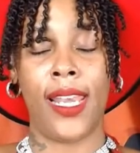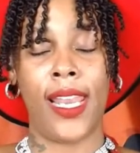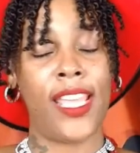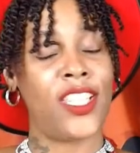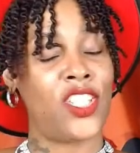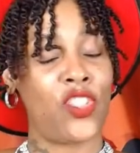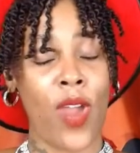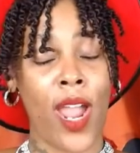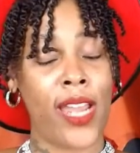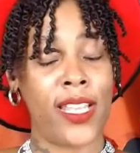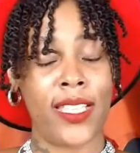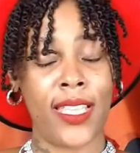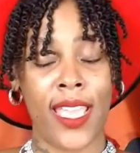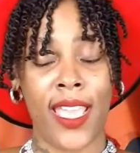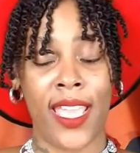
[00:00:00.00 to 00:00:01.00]
let's
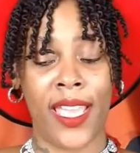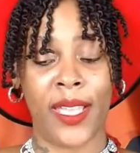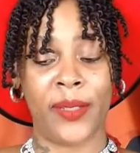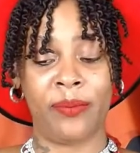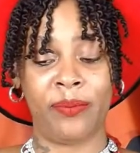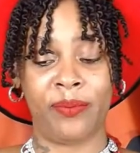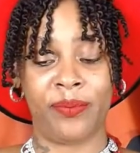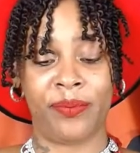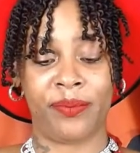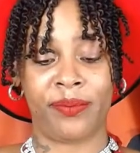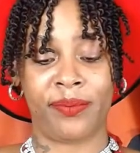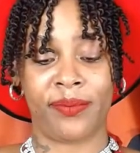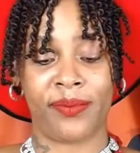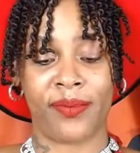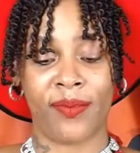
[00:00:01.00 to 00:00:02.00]
try this again.
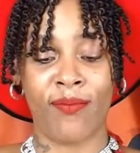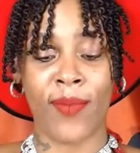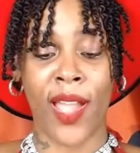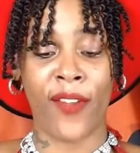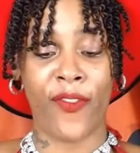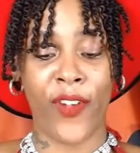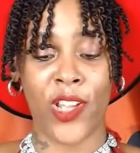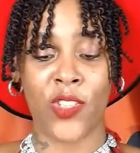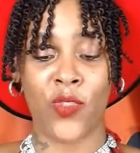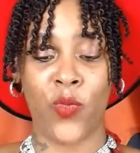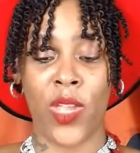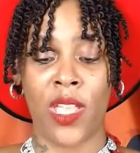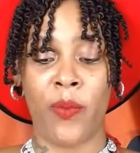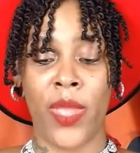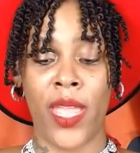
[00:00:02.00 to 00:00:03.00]
My
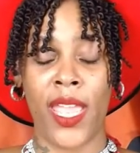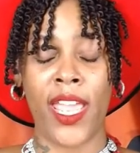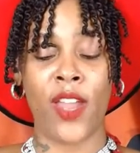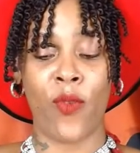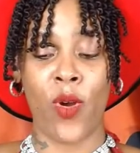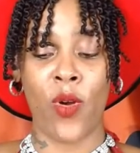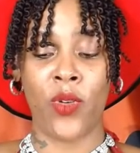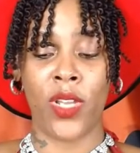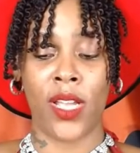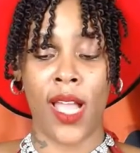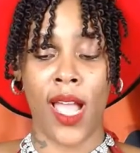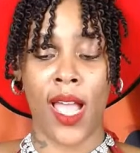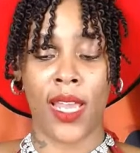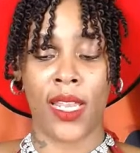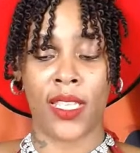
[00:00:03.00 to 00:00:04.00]
first week being enrolled
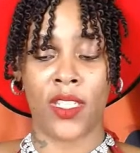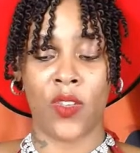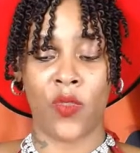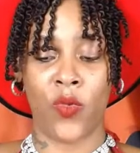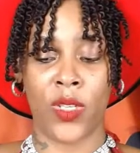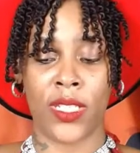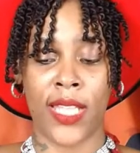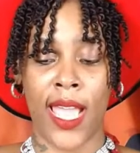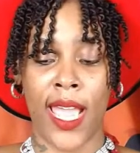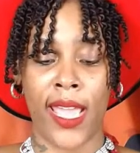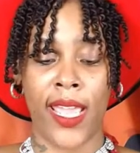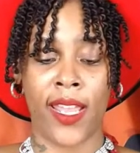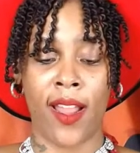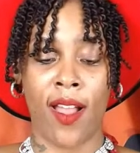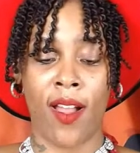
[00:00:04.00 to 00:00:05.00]
in college was
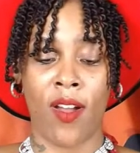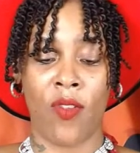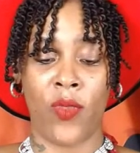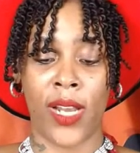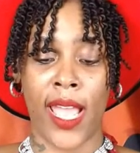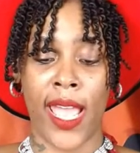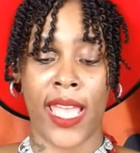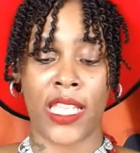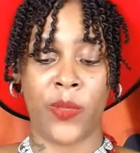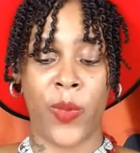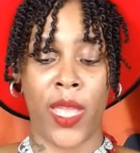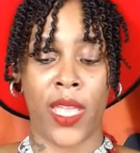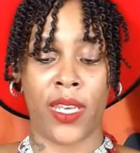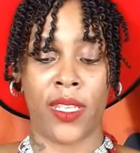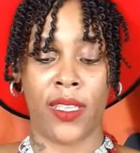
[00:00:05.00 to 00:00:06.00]
not at all what I
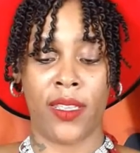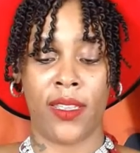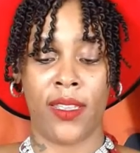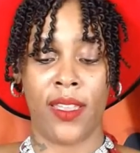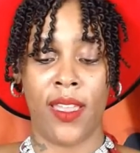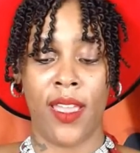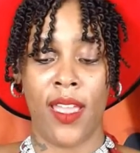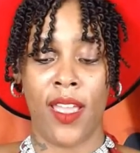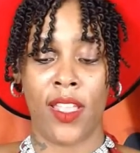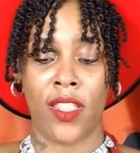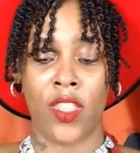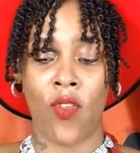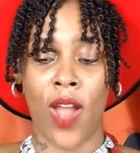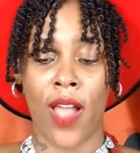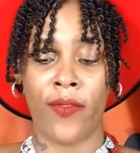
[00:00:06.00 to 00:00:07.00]
expected.
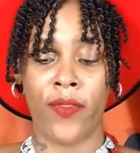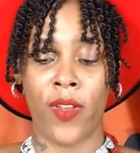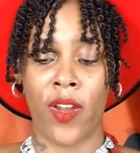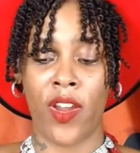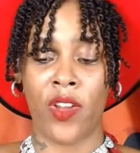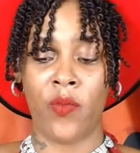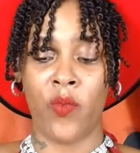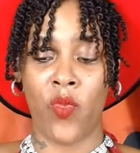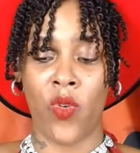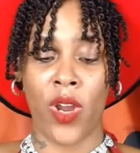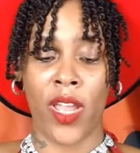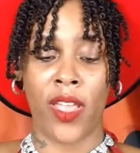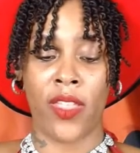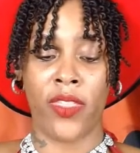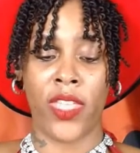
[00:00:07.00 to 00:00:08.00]
Though I've learned
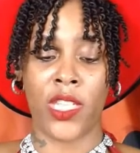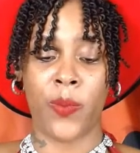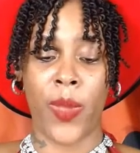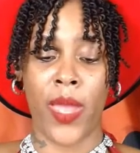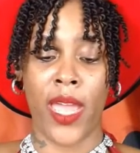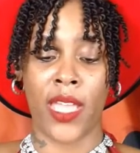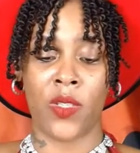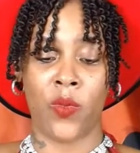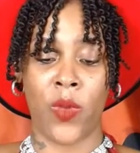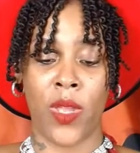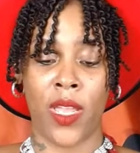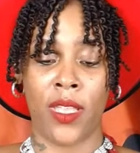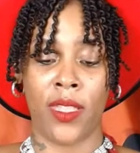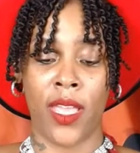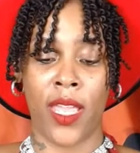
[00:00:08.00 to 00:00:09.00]
more in this past
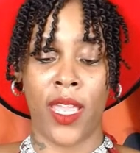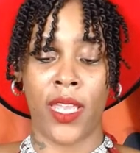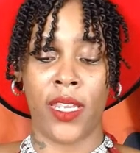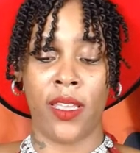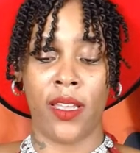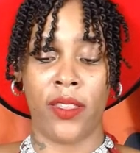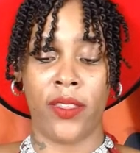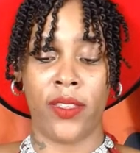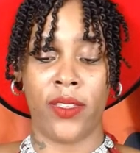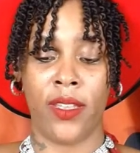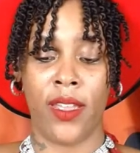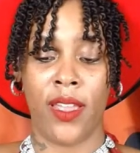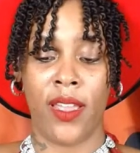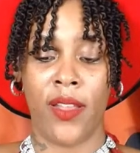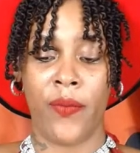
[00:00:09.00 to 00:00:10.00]
week than any other,